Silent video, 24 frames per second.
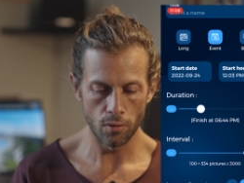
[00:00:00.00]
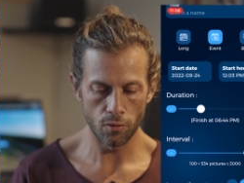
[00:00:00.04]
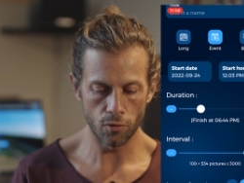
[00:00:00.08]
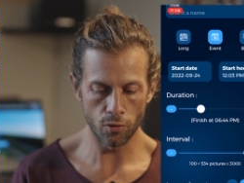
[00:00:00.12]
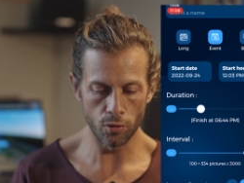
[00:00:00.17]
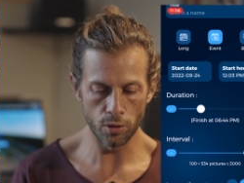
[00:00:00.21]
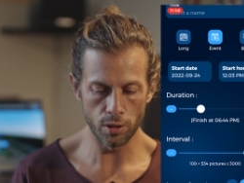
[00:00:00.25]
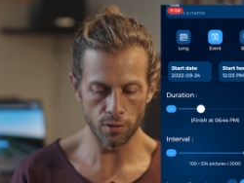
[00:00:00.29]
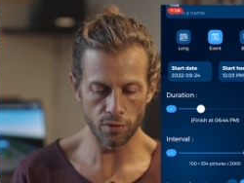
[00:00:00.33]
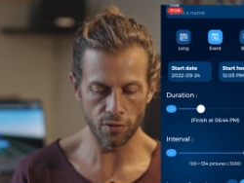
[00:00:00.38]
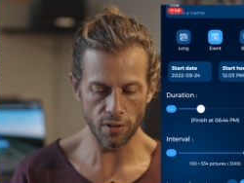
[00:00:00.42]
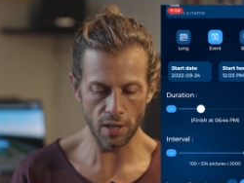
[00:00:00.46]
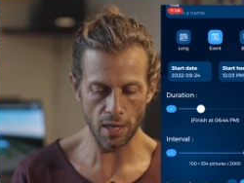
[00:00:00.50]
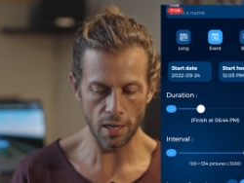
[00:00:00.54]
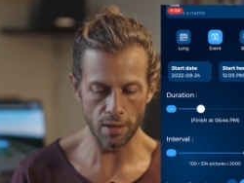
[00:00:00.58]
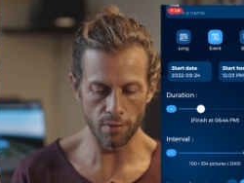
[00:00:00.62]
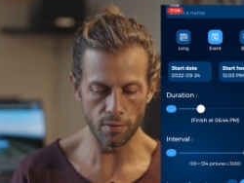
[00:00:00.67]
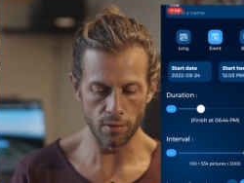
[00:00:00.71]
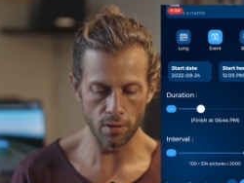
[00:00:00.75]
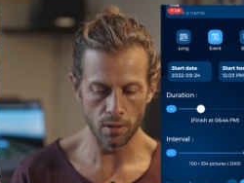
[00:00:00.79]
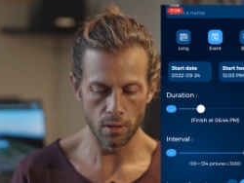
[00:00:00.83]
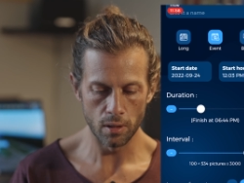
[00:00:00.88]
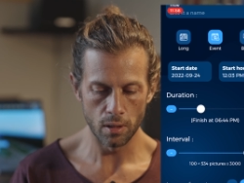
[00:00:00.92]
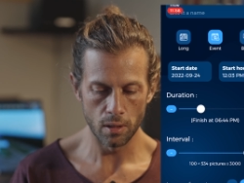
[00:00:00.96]

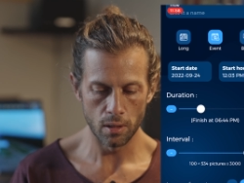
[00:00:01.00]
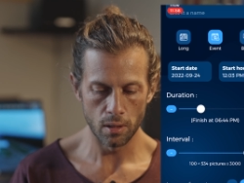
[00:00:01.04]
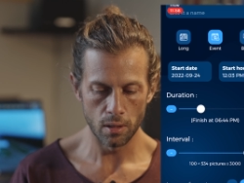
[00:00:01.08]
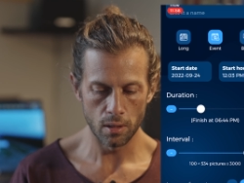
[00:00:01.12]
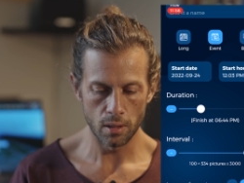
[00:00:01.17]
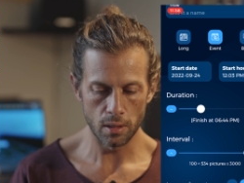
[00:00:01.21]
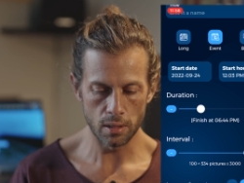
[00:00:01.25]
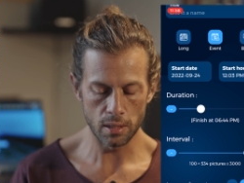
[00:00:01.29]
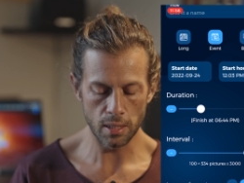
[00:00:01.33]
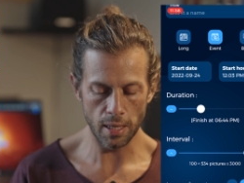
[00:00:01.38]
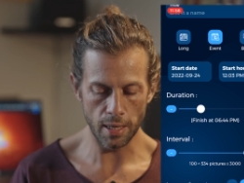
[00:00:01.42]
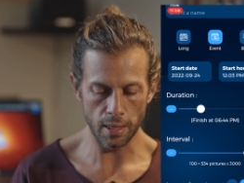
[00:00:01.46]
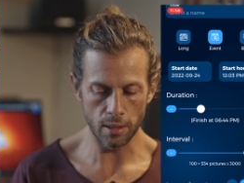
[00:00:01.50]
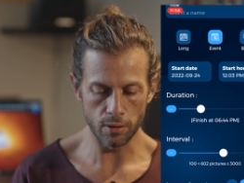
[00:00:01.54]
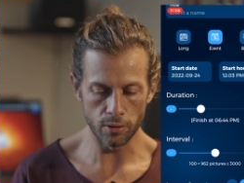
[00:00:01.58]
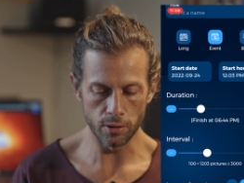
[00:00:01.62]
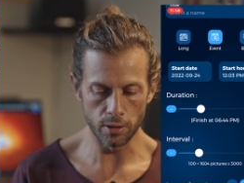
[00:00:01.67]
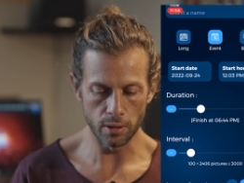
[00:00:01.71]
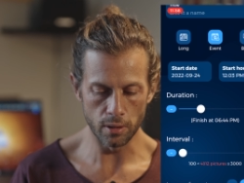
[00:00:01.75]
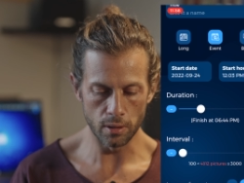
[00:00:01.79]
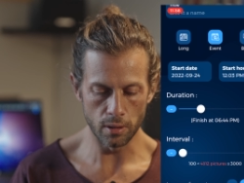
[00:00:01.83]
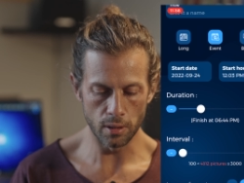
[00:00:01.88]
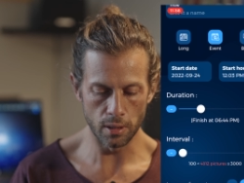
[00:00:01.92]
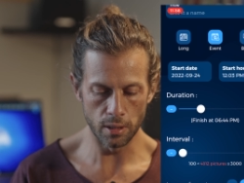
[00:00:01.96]

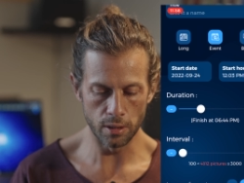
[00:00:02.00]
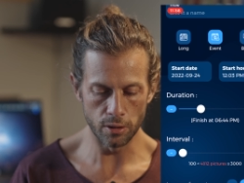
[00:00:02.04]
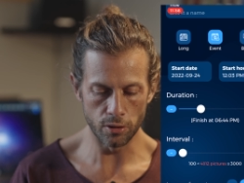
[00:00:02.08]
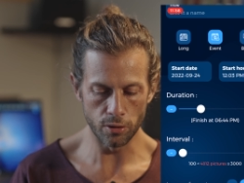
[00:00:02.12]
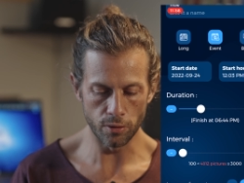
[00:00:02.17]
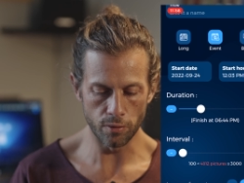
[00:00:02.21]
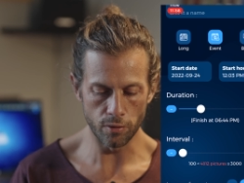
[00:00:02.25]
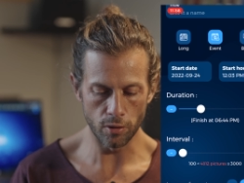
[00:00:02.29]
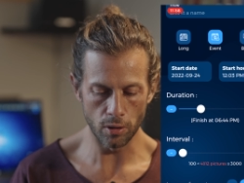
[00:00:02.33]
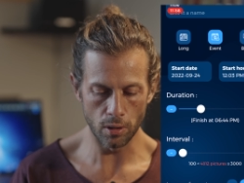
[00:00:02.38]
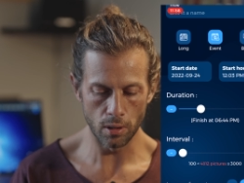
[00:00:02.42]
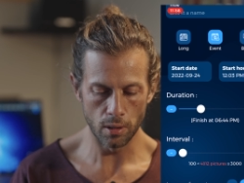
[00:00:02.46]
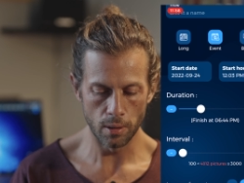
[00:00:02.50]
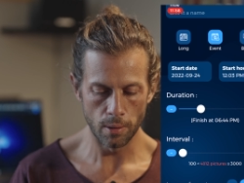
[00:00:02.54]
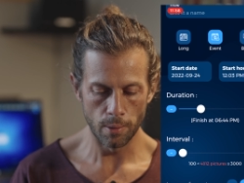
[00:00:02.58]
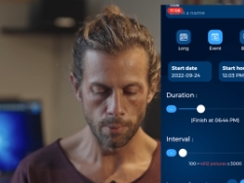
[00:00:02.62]
45-second interval.